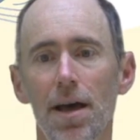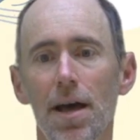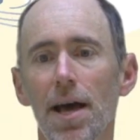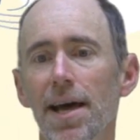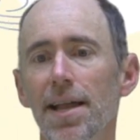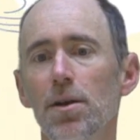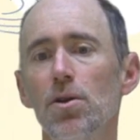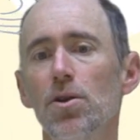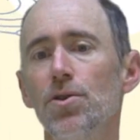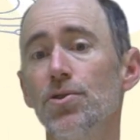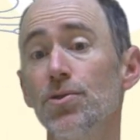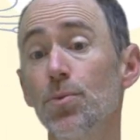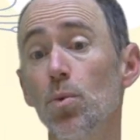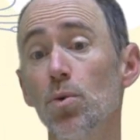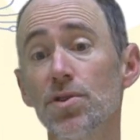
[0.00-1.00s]
And
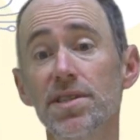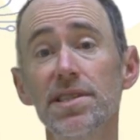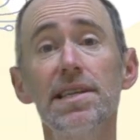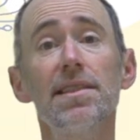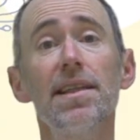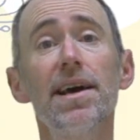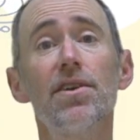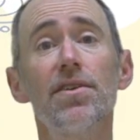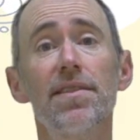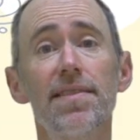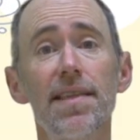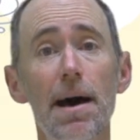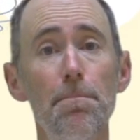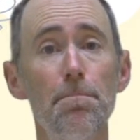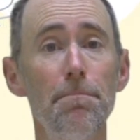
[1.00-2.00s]
we'll see later that
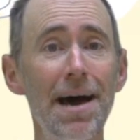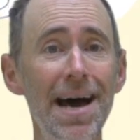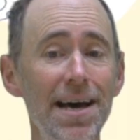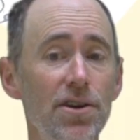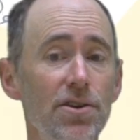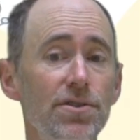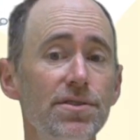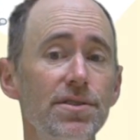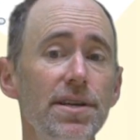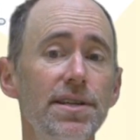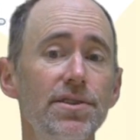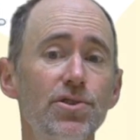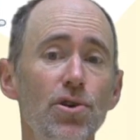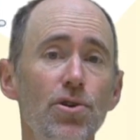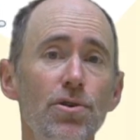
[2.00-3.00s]
that matters
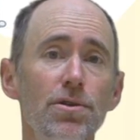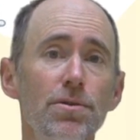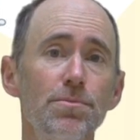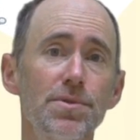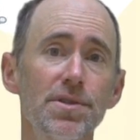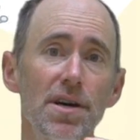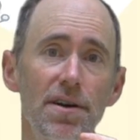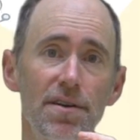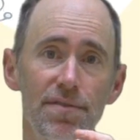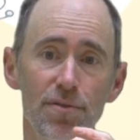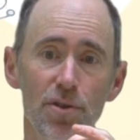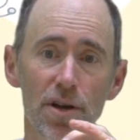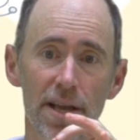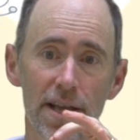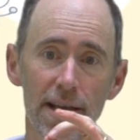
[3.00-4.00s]
in terms of
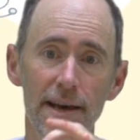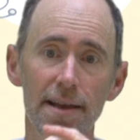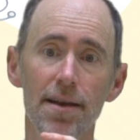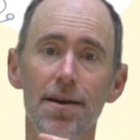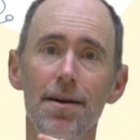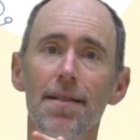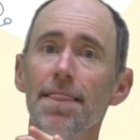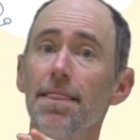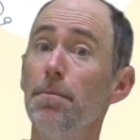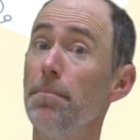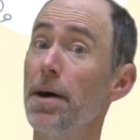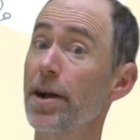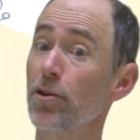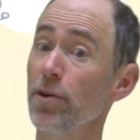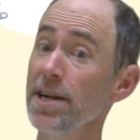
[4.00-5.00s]
looking at the
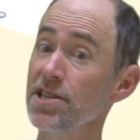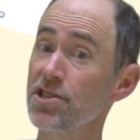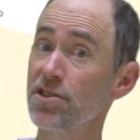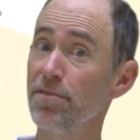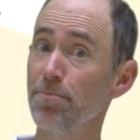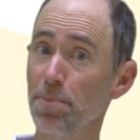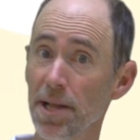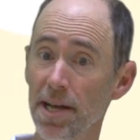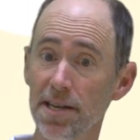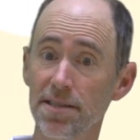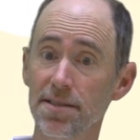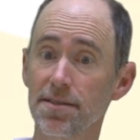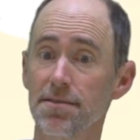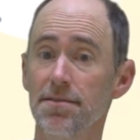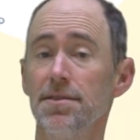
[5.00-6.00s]
migration of
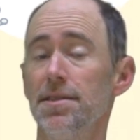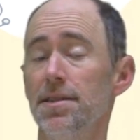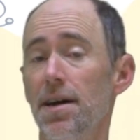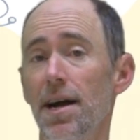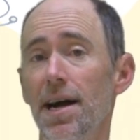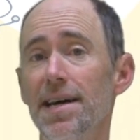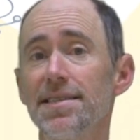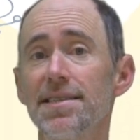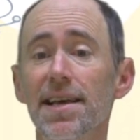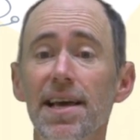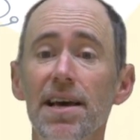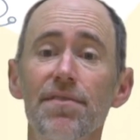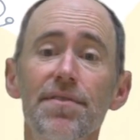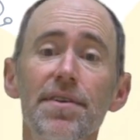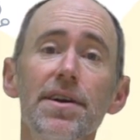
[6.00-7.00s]
planets as they
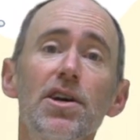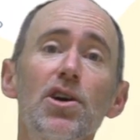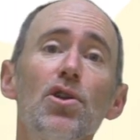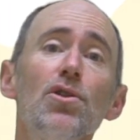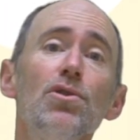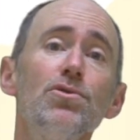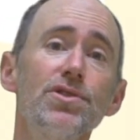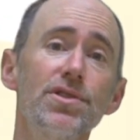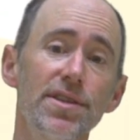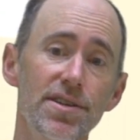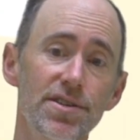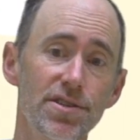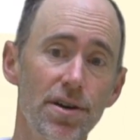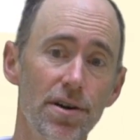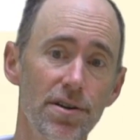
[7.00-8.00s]
get very close to
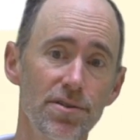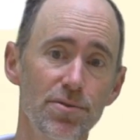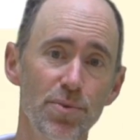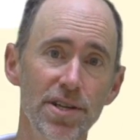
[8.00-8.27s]
their stars.